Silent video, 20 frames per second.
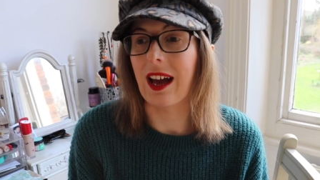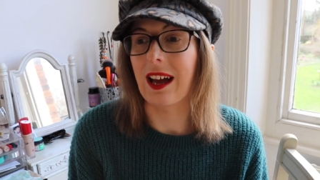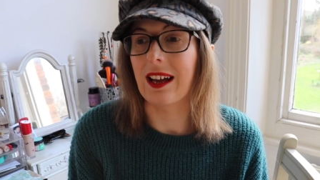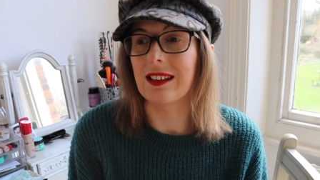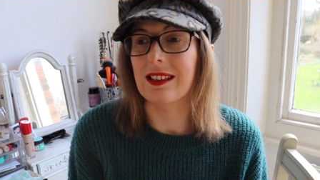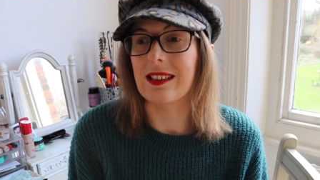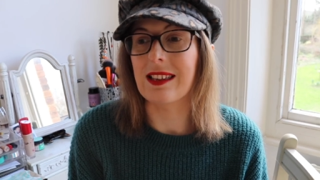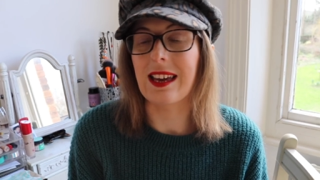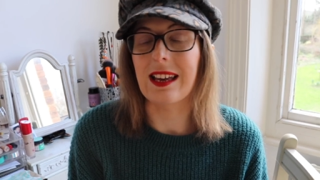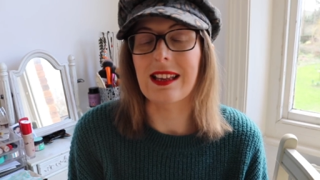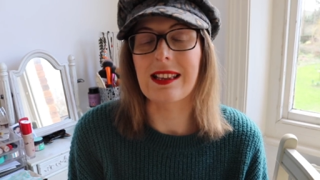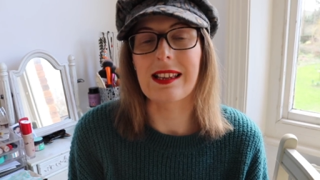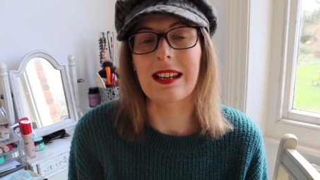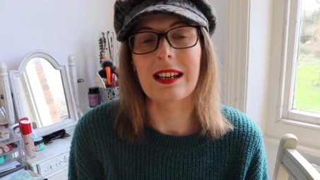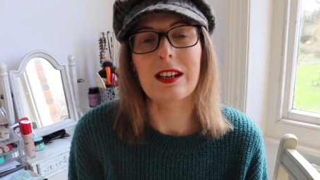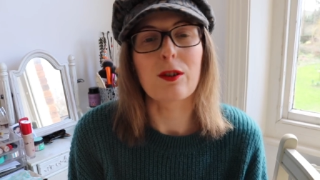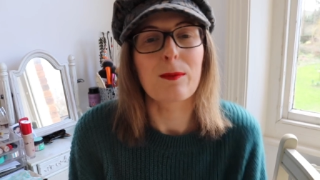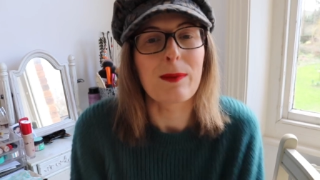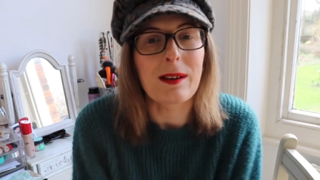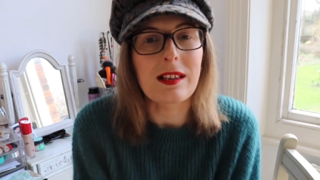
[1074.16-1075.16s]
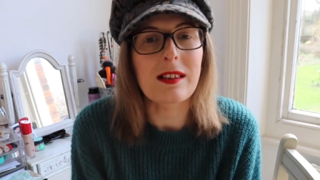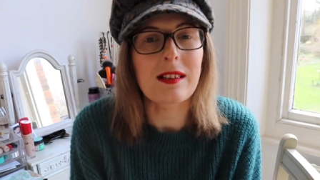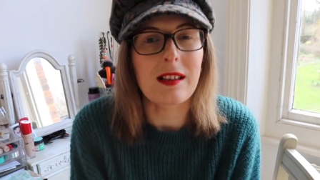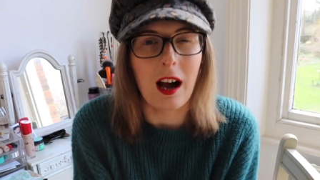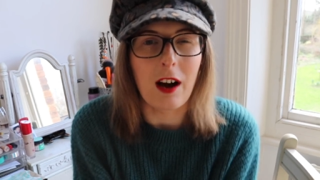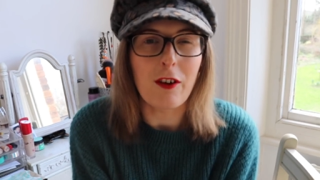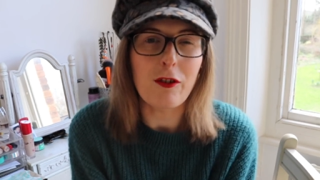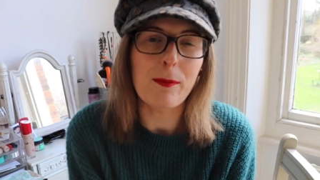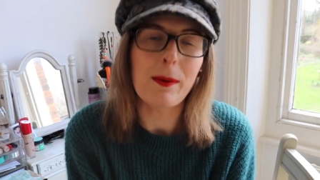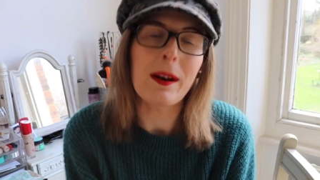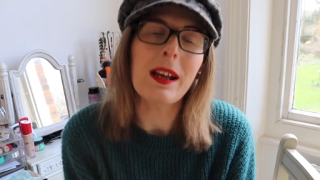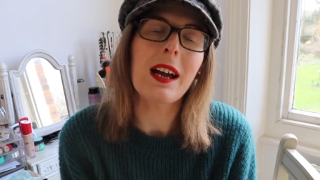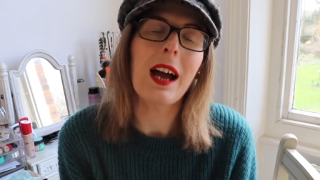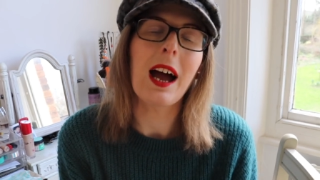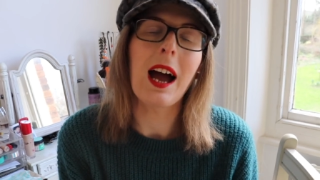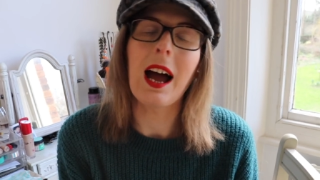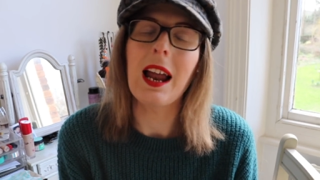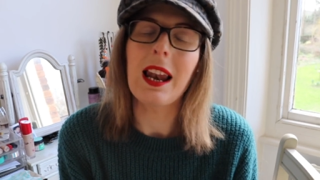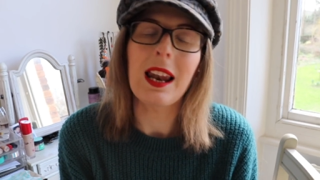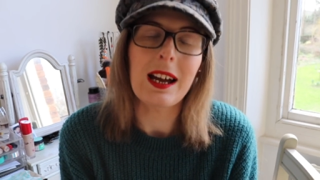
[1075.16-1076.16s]
and it's a little bit scuffed, but
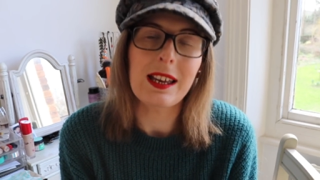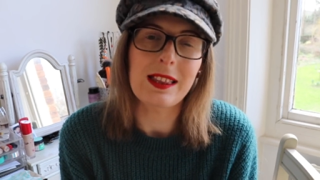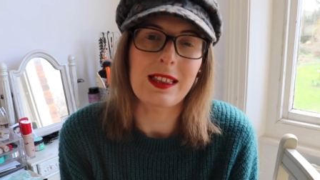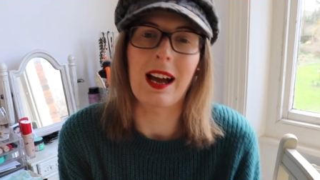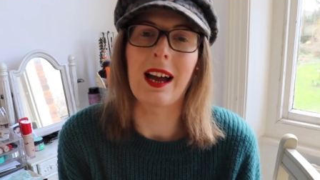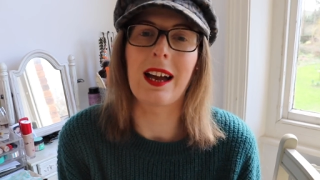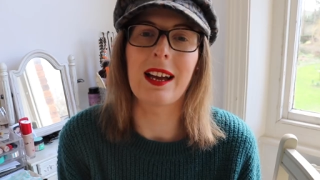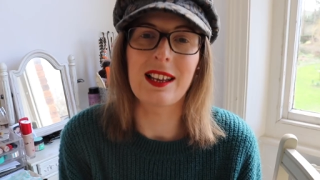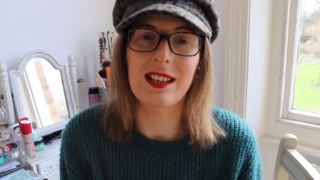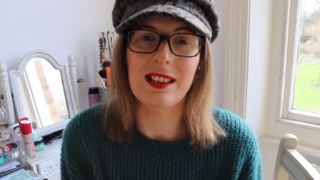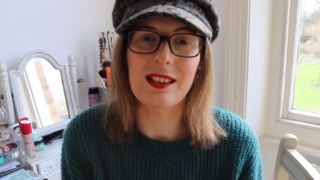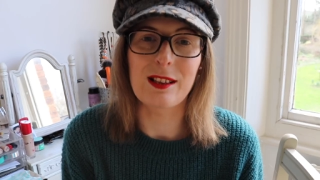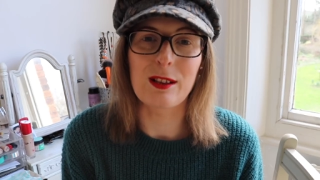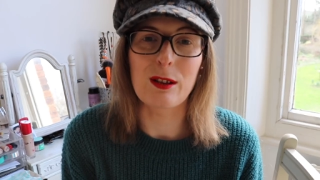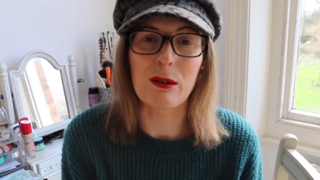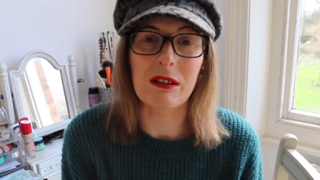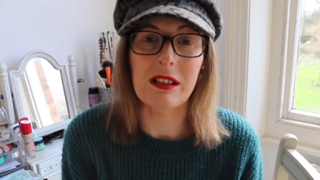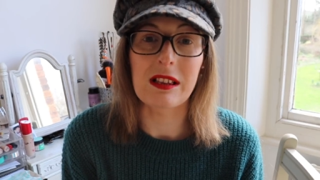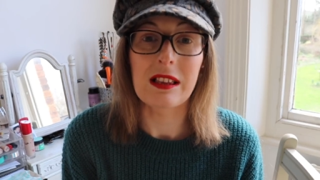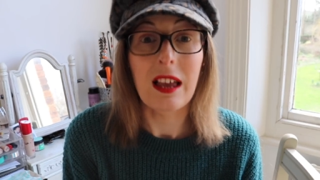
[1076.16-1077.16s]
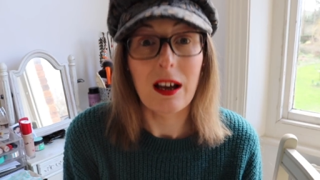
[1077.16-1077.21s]
I like that. It looks